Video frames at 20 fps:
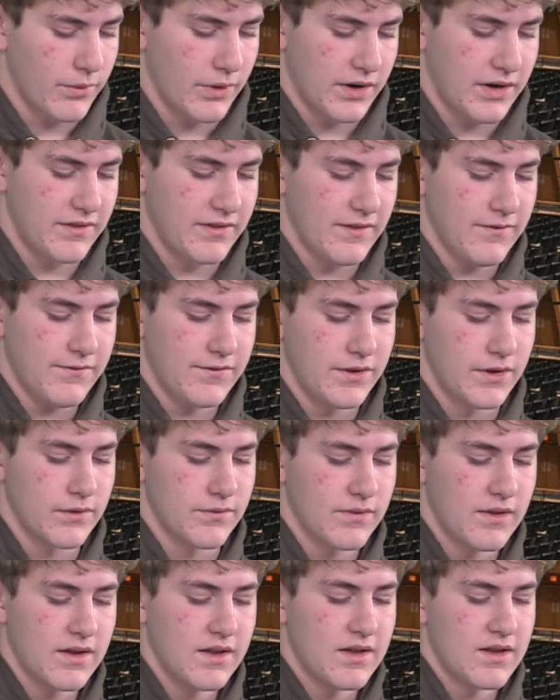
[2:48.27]
working in the
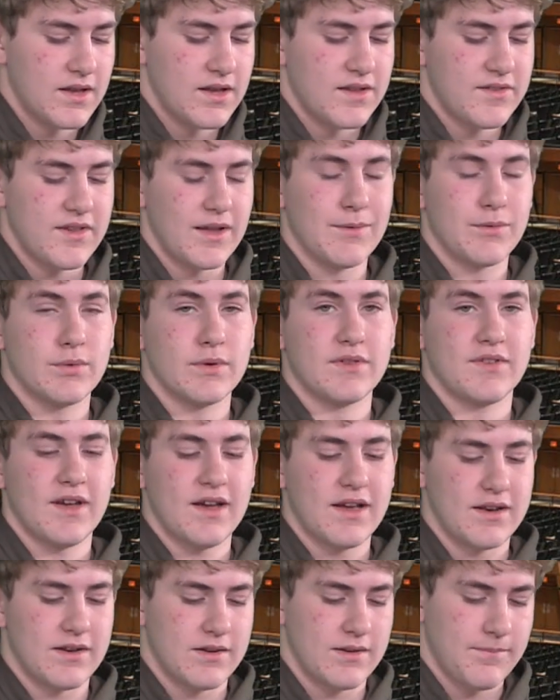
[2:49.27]
field, sign time to
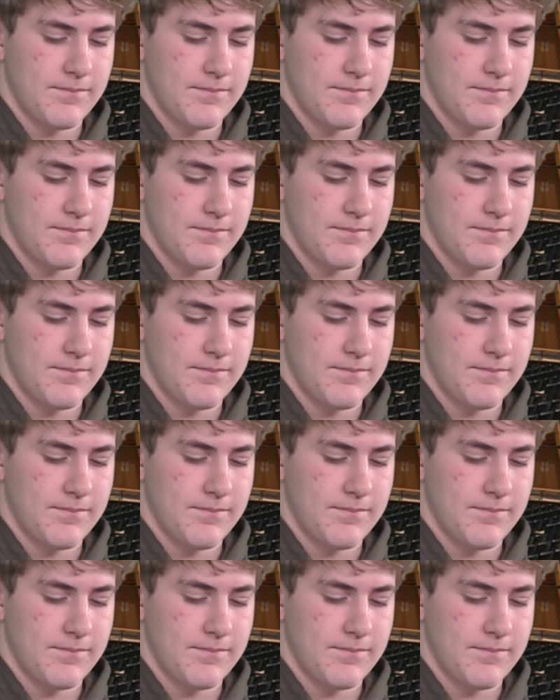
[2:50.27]
attend.